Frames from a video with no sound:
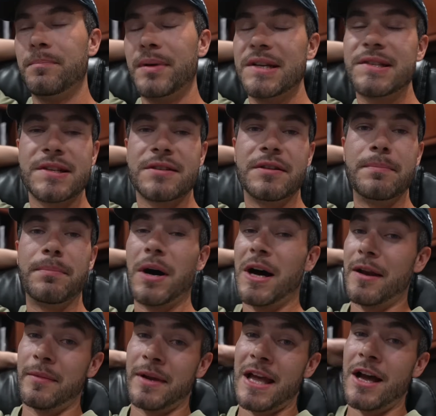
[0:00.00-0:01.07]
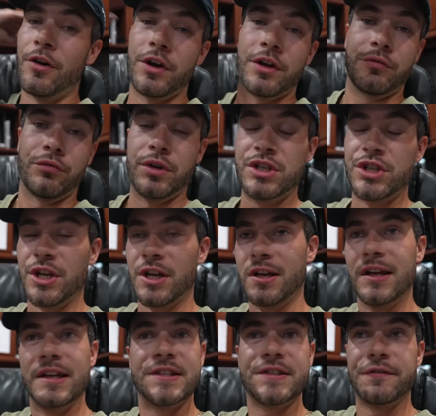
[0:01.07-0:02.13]
basically bottoming out and reaching
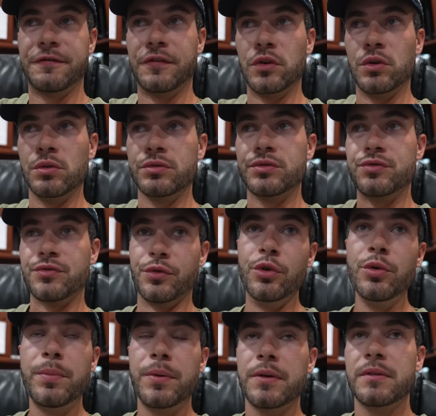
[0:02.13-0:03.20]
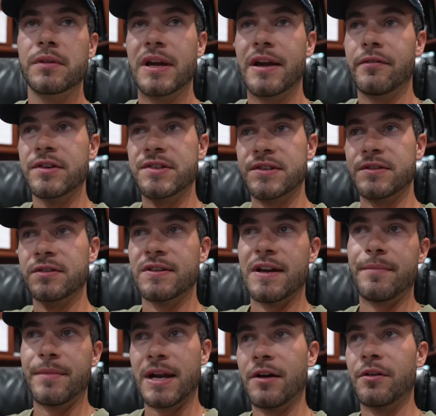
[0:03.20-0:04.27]
its full droop every single time
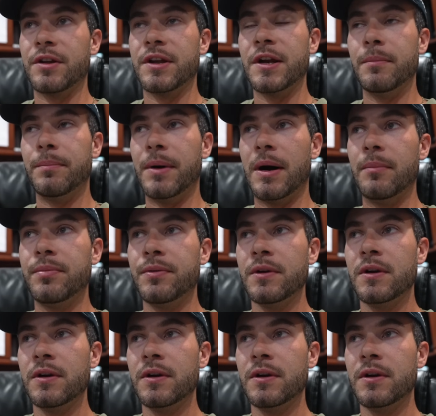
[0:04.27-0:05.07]
that I would hit a bump.